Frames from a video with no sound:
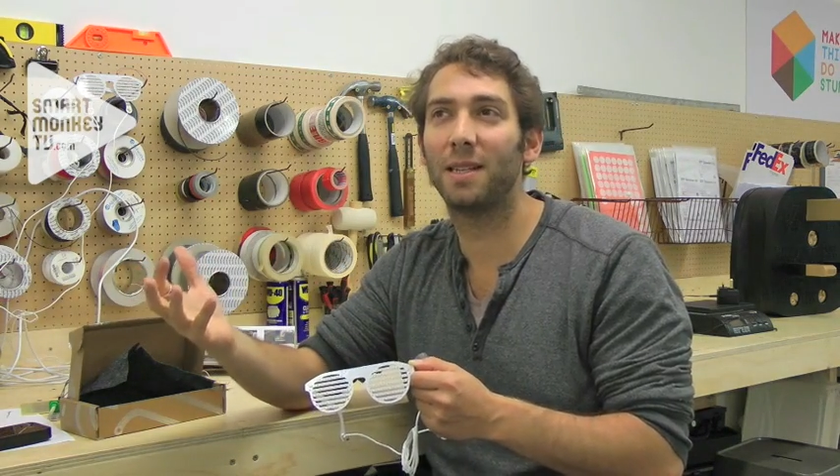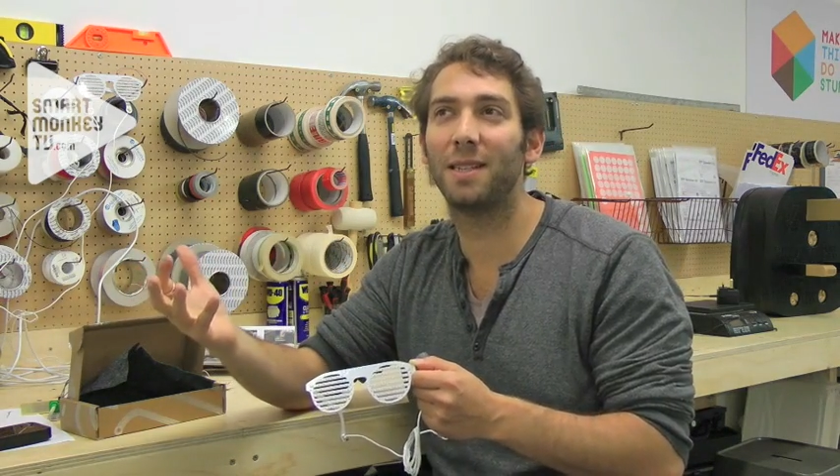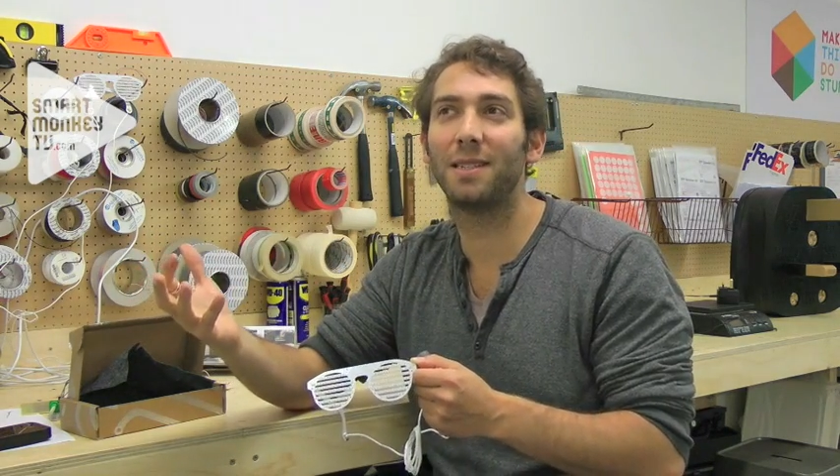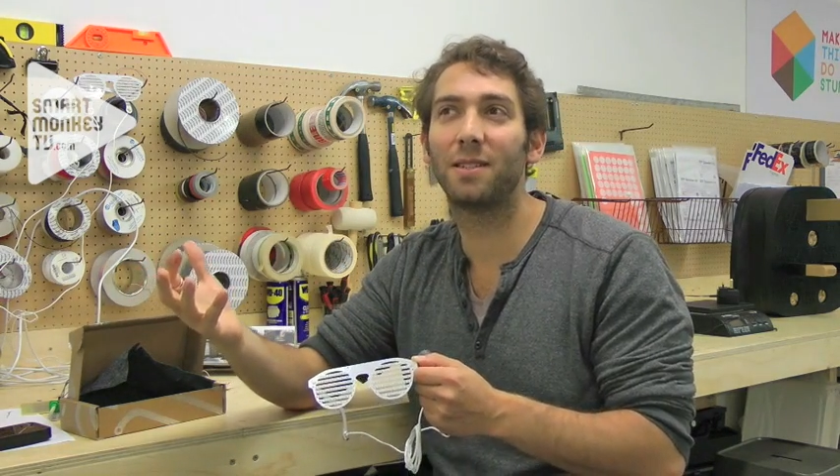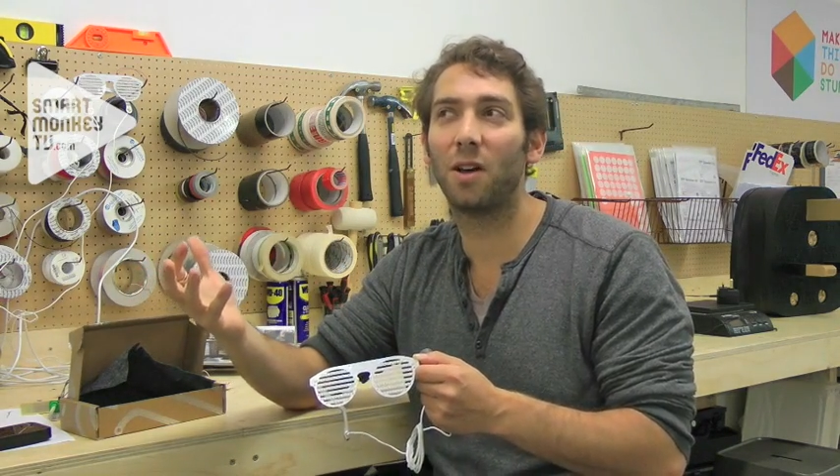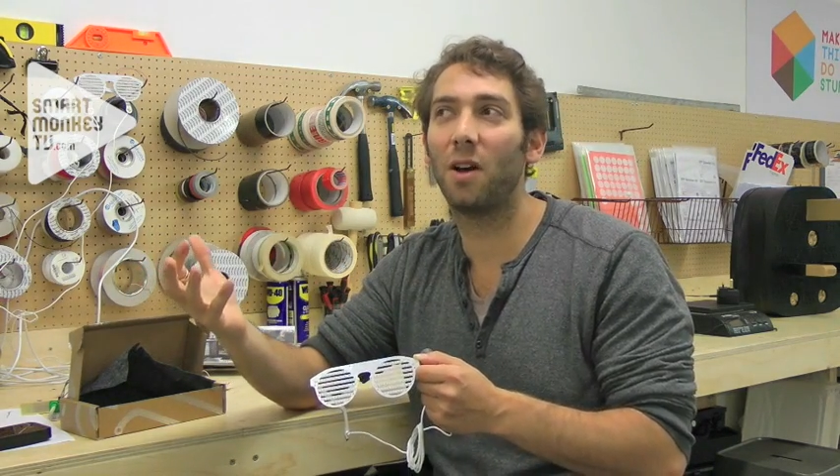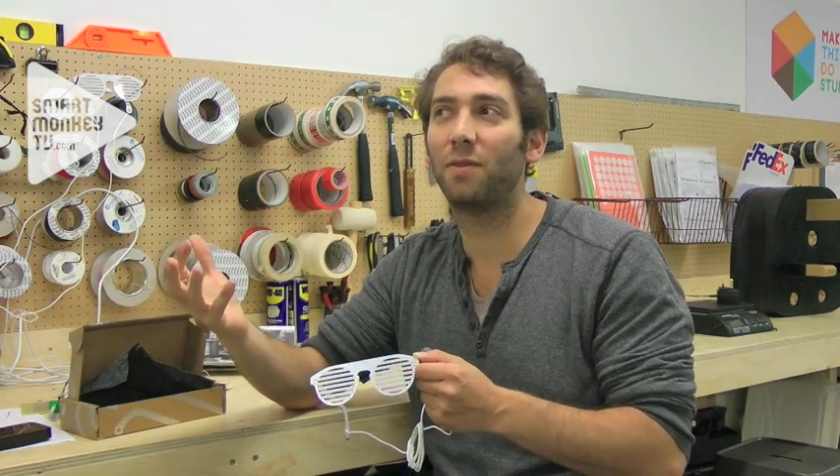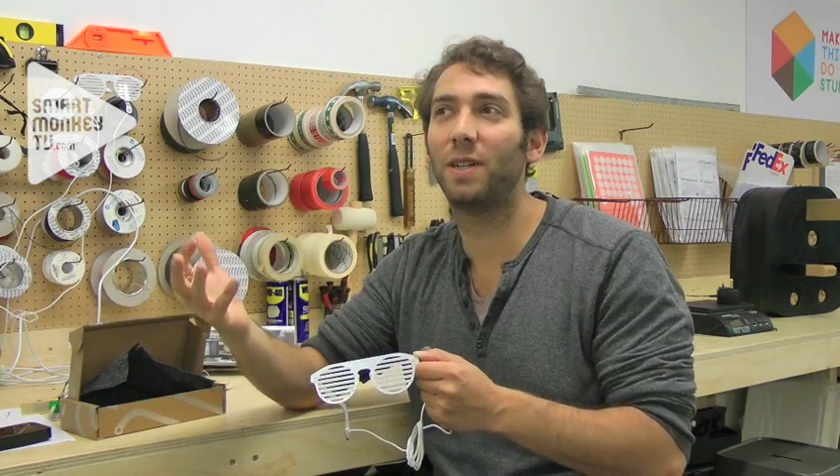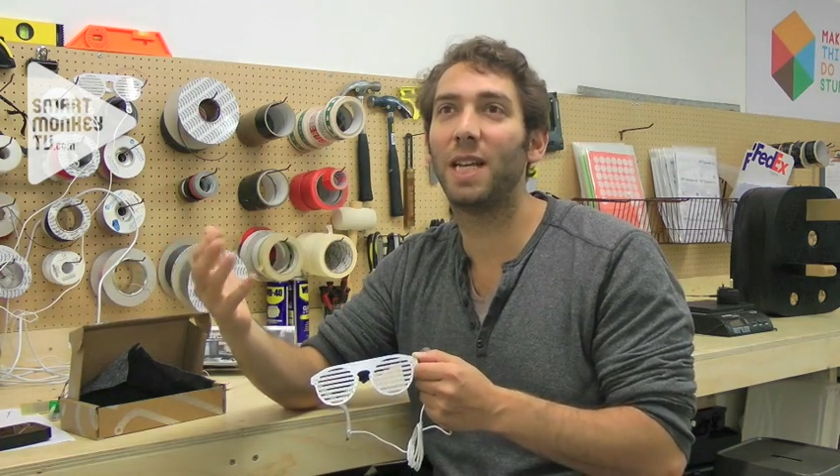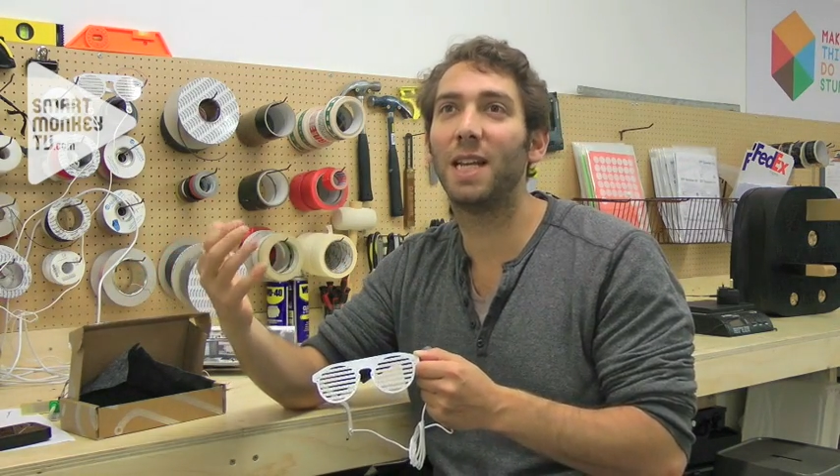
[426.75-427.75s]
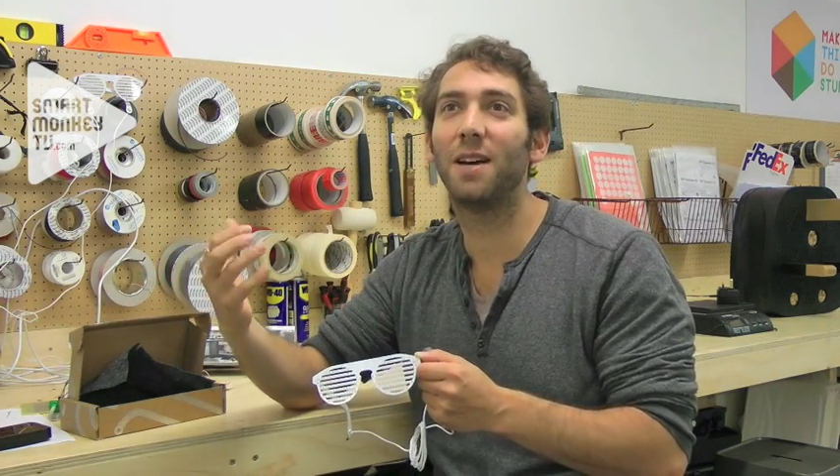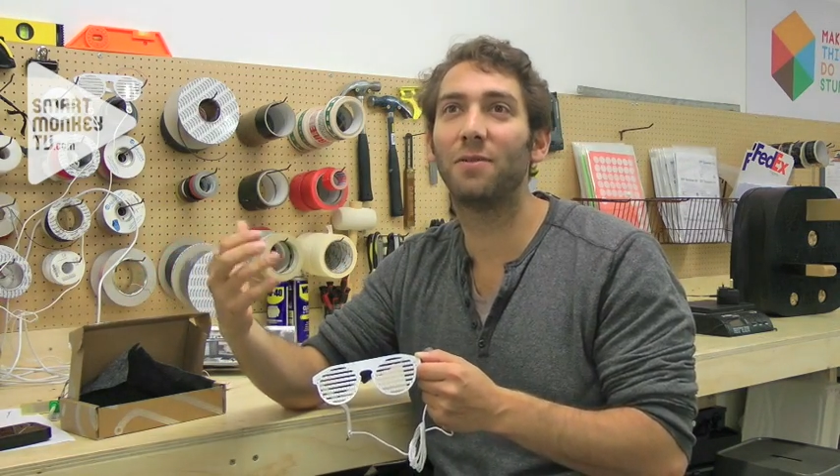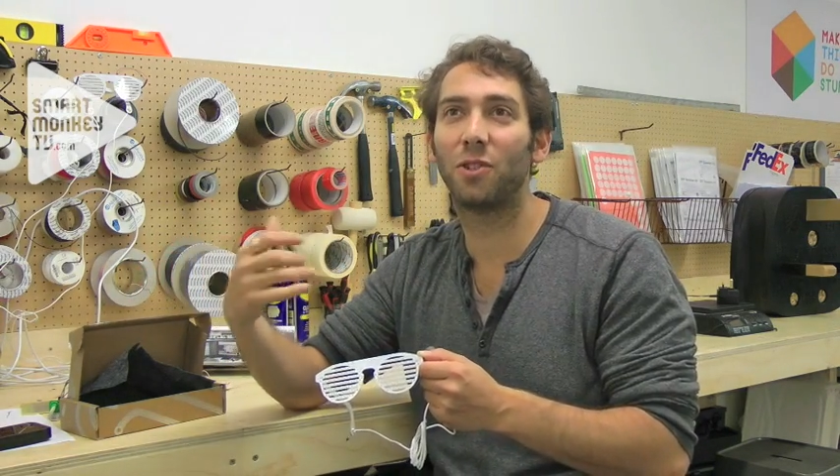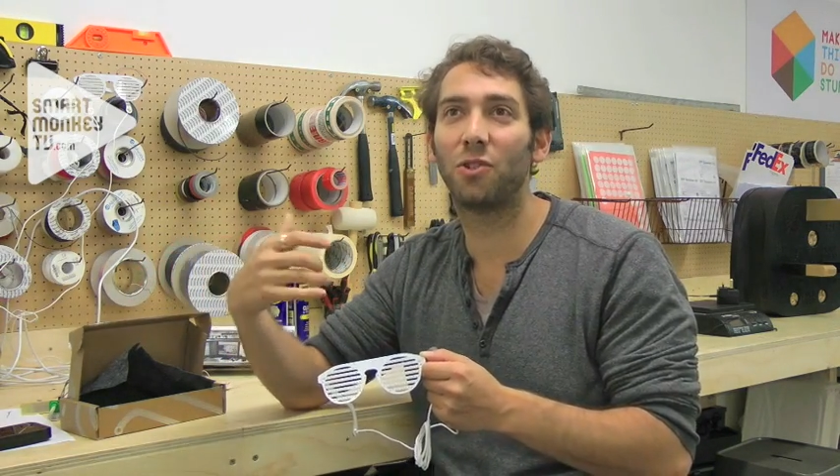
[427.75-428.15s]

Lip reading: isn't often enough